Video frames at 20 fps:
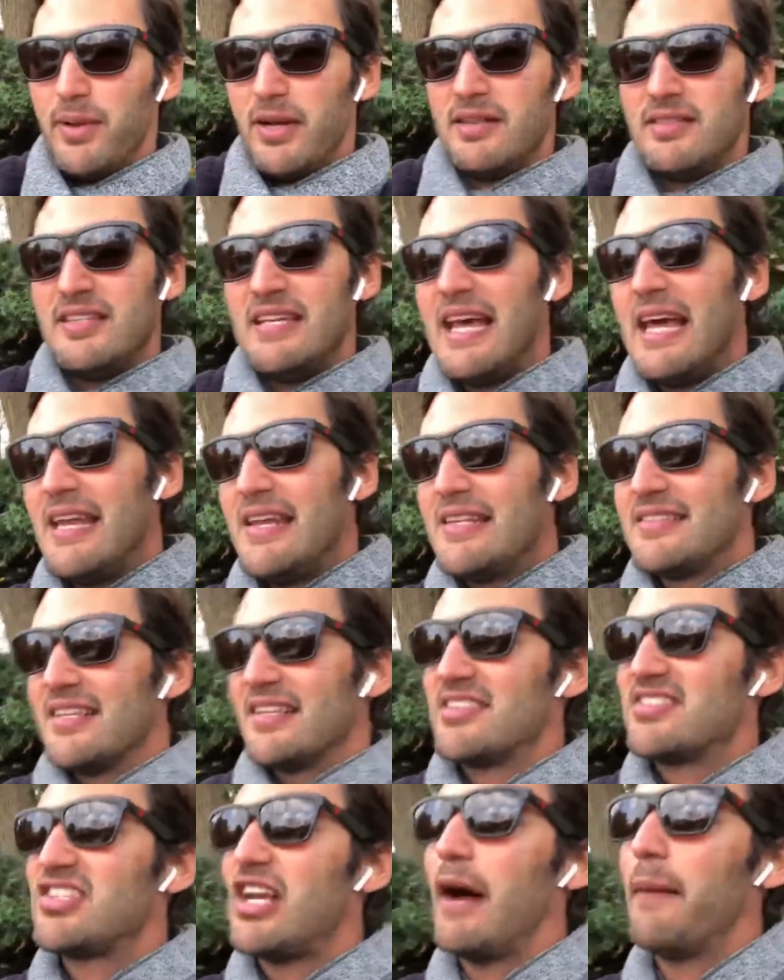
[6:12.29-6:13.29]
but at the end, it's
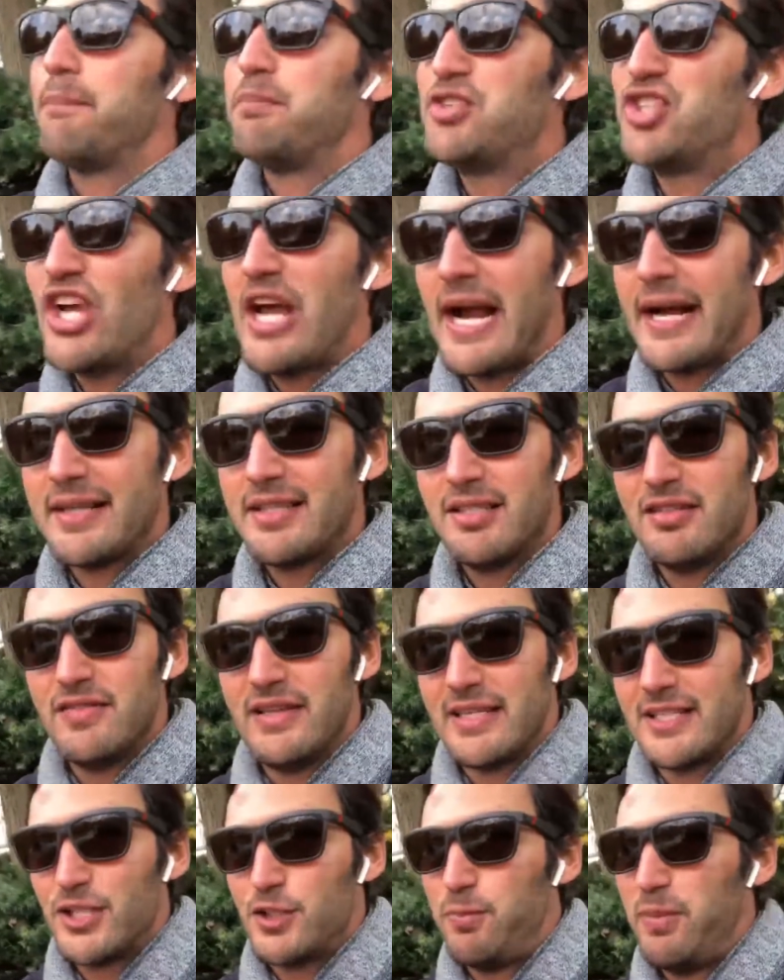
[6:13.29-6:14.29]
a subjective
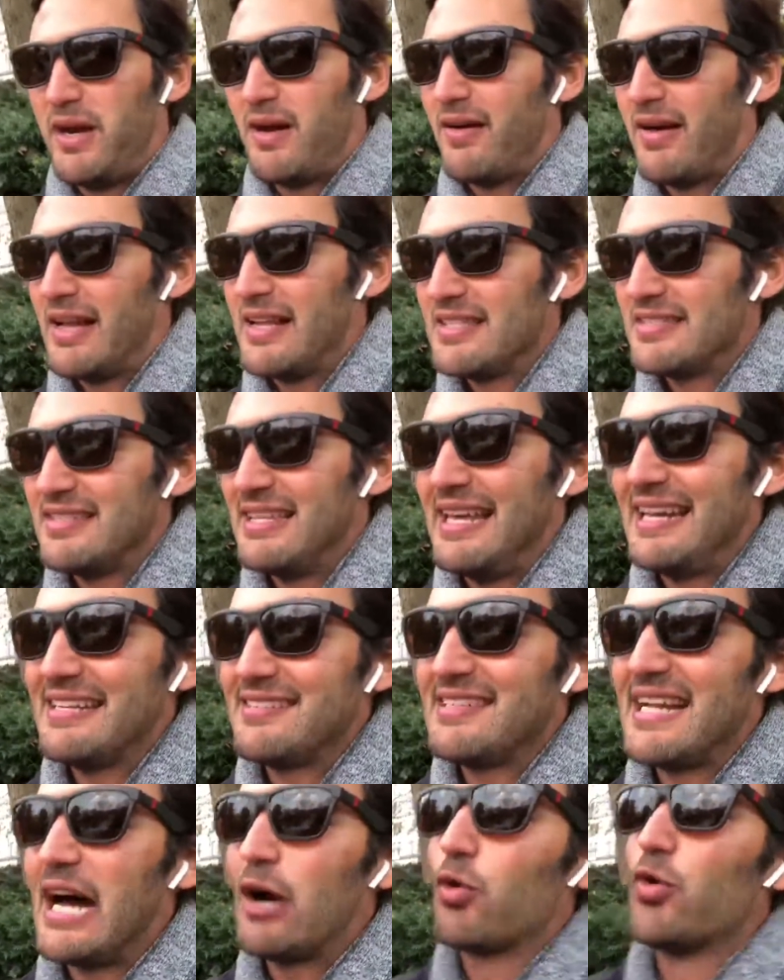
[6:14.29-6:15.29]
experience that
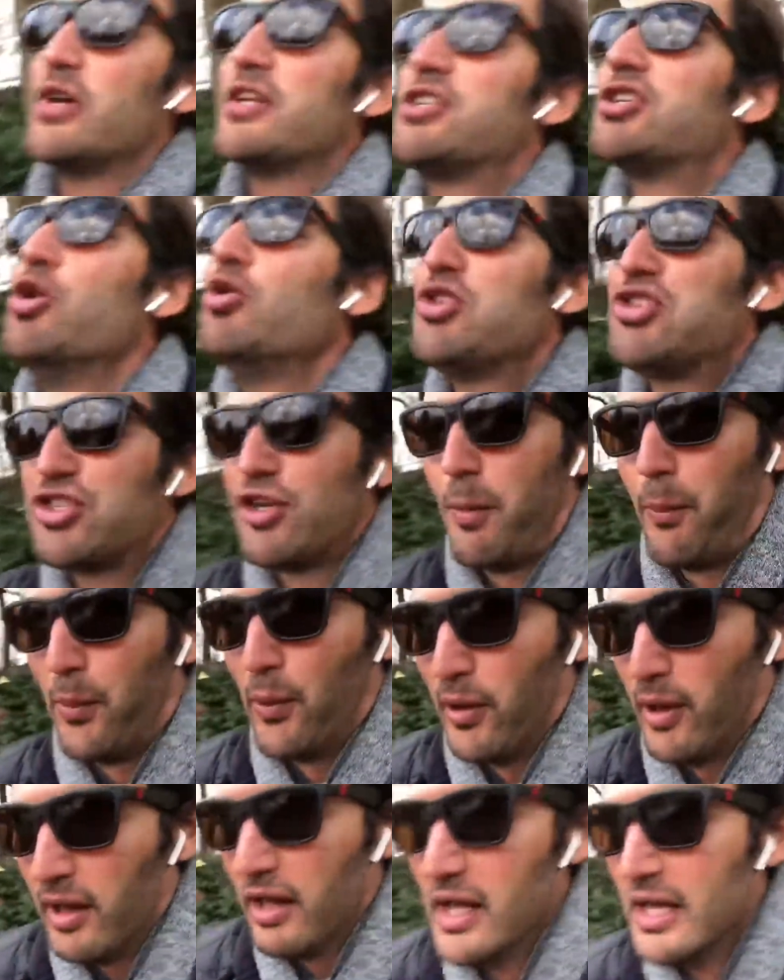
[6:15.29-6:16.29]
is not
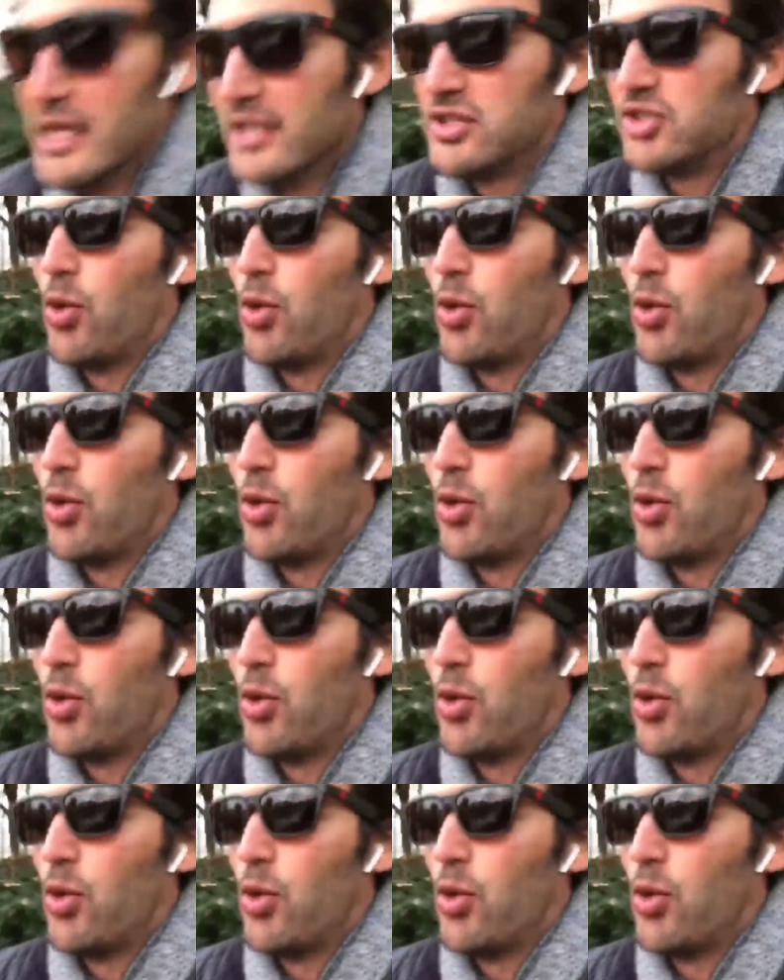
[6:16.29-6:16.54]
reducible